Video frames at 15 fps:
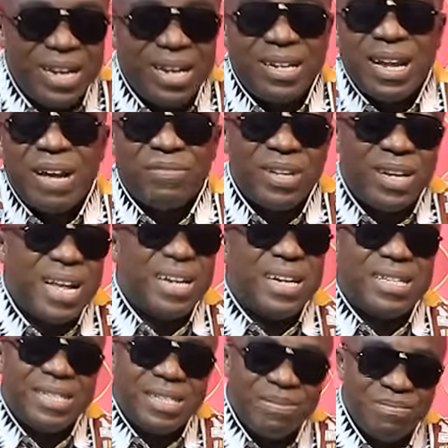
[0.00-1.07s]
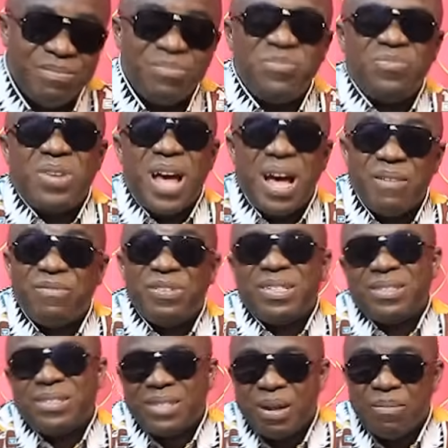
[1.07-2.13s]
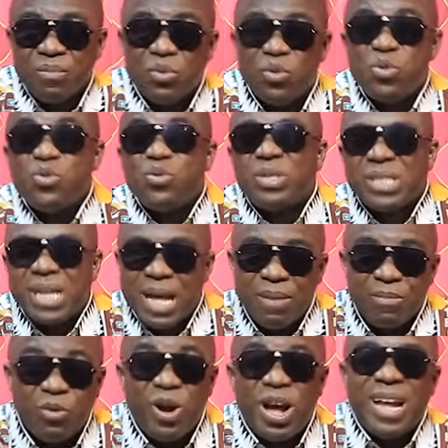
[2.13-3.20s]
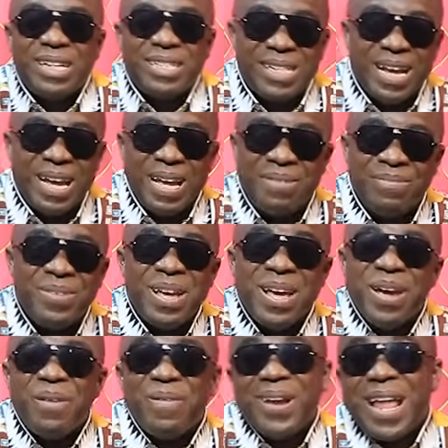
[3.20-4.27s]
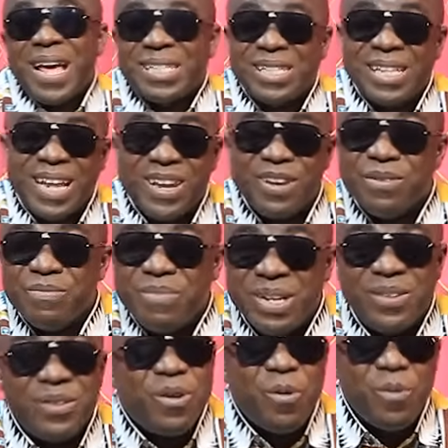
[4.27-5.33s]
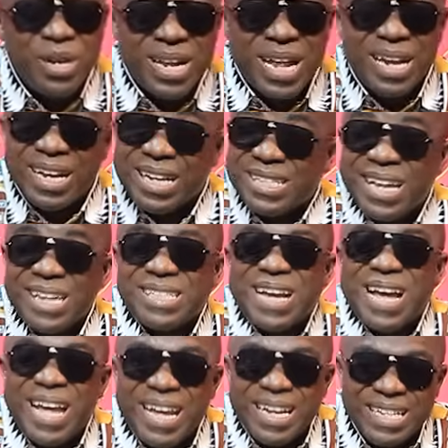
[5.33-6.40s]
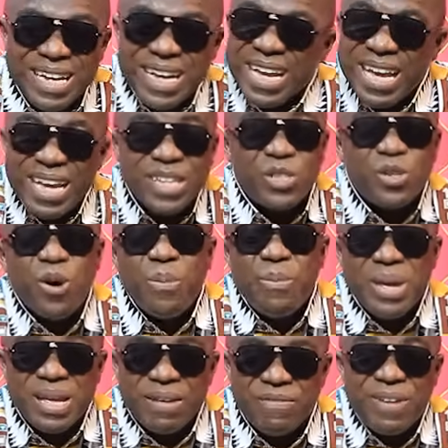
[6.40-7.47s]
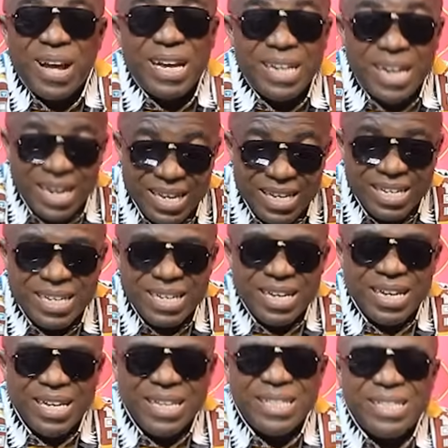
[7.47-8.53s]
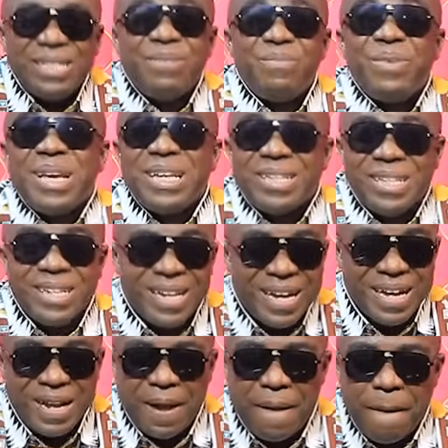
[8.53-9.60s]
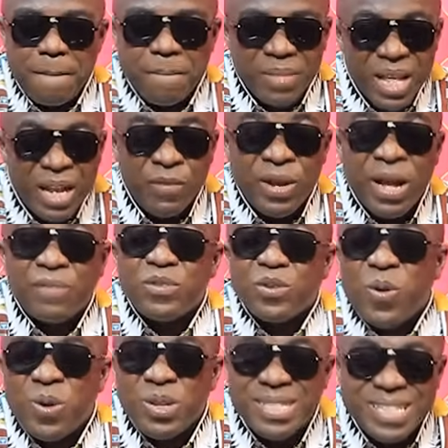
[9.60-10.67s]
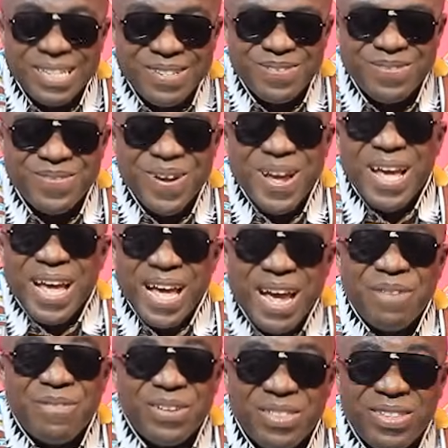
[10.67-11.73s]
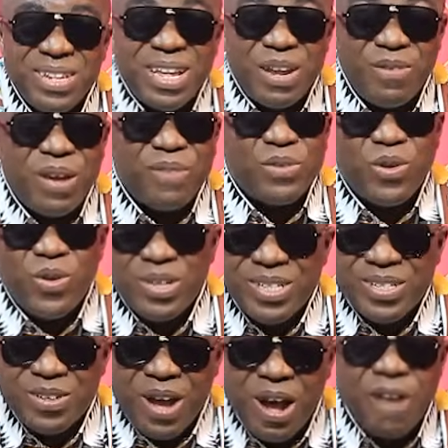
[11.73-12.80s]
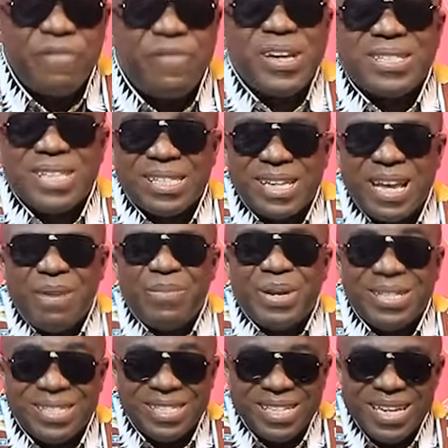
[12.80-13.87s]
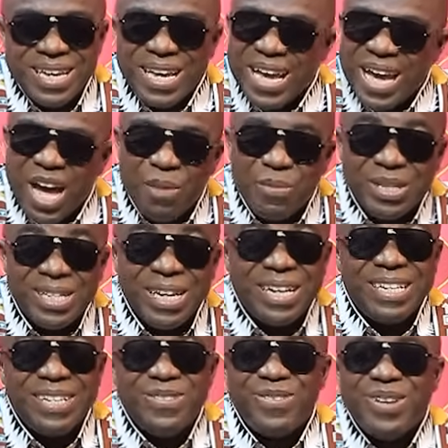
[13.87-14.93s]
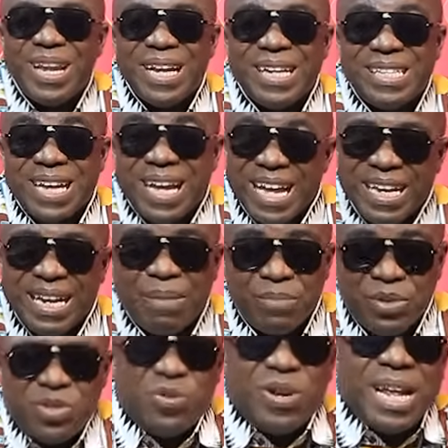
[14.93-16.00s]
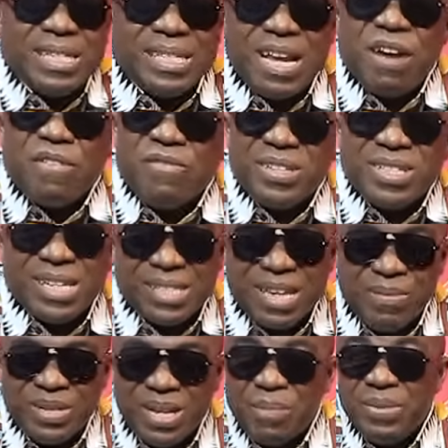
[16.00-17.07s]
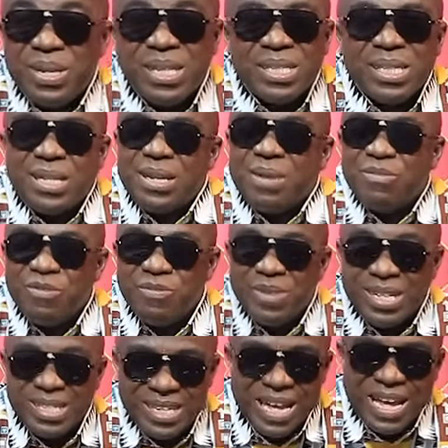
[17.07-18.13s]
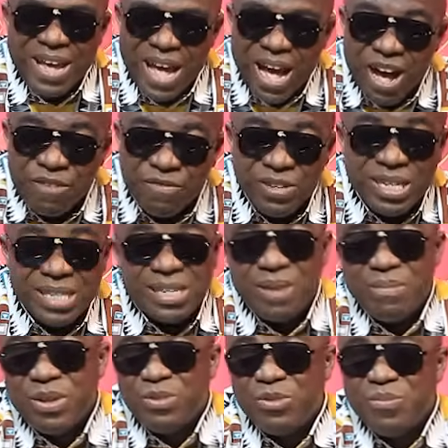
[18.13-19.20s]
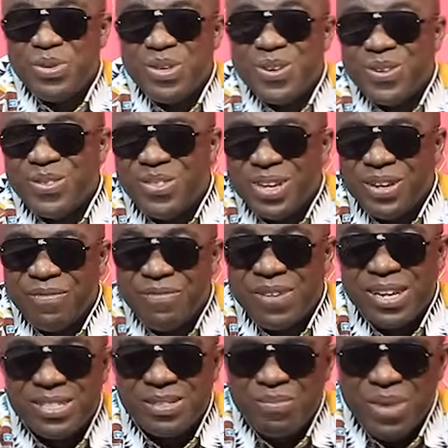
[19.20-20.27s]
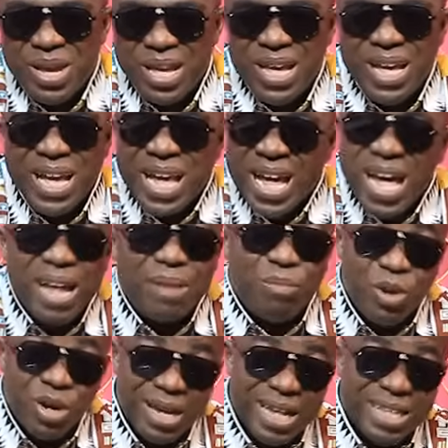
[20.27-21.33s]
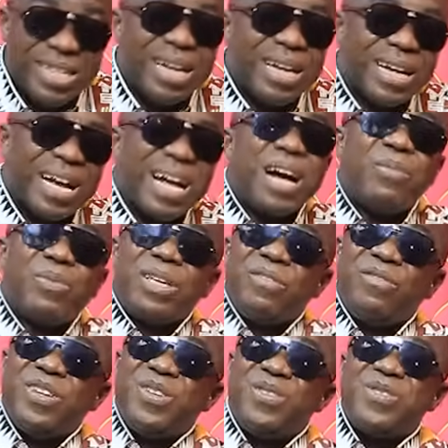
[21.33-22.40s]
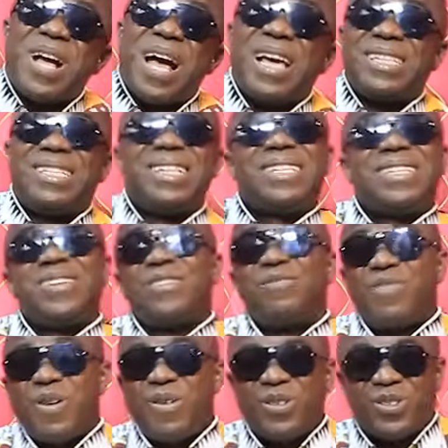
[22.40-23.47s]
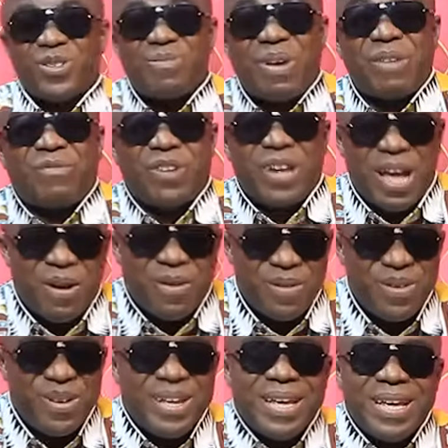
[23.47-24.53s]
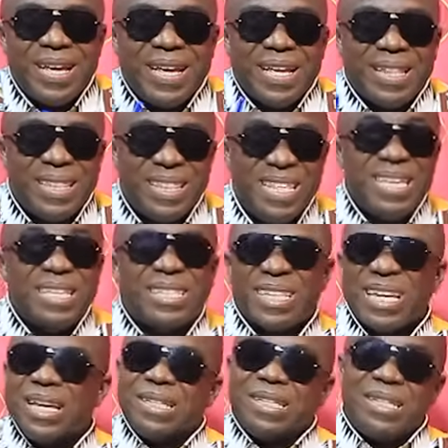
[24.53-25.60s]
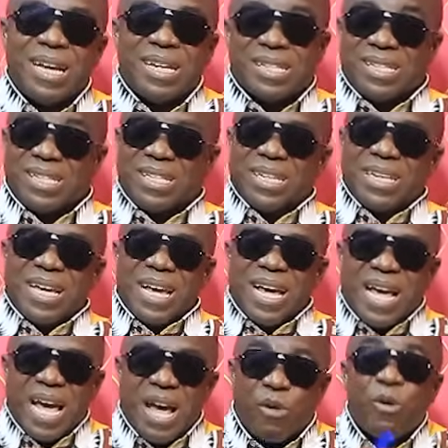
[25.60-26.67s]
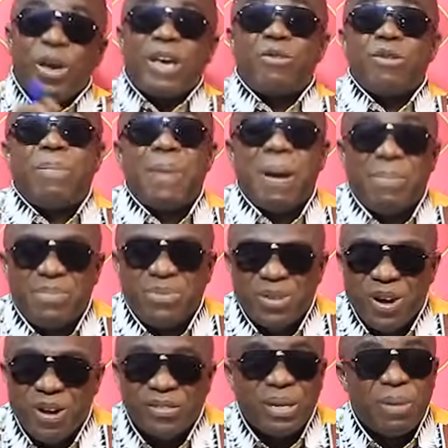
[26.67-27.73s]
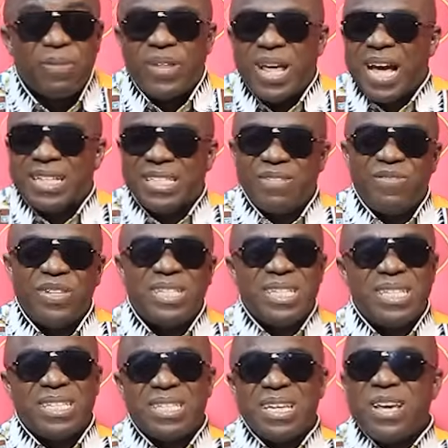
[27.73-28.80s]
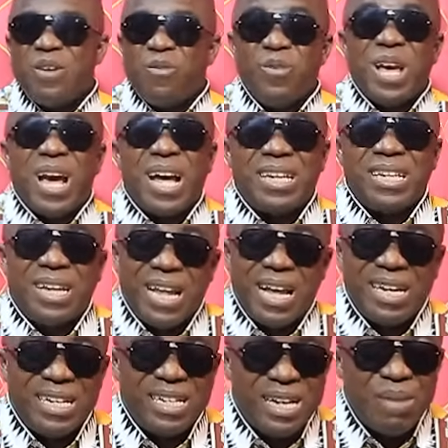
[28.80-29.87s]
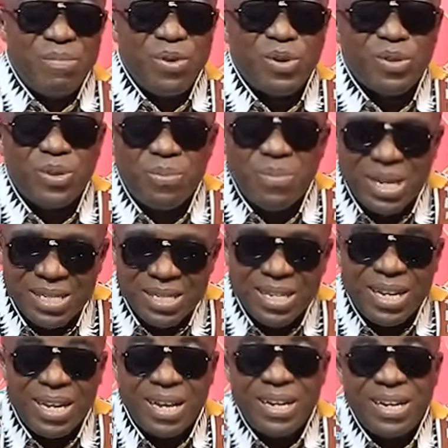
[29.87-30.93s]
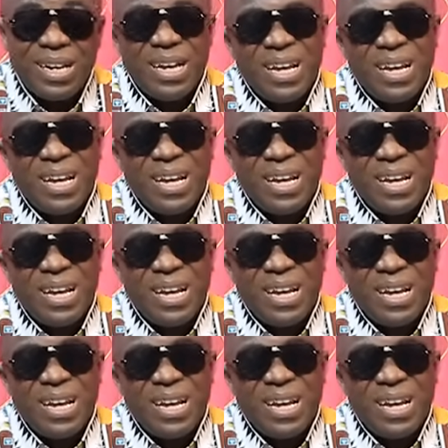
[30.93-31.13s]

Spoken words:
that, the team having some cool time, quiet time, relaxing a little bit, knowing that the task ahead is so big. Finally, team is in Ghana, and we have to continue everything that we have to continue. Our first assignment, I'll be telling you later, and I'm sure when I say our first assignment, I mean the Shatter Movement. Our first assignment will be on 31st May at Bolga Tanga. I'll be giving you guys details very soon. But for now, this is just a quick wrap-up of some of the activities we had in London. Let me also mention that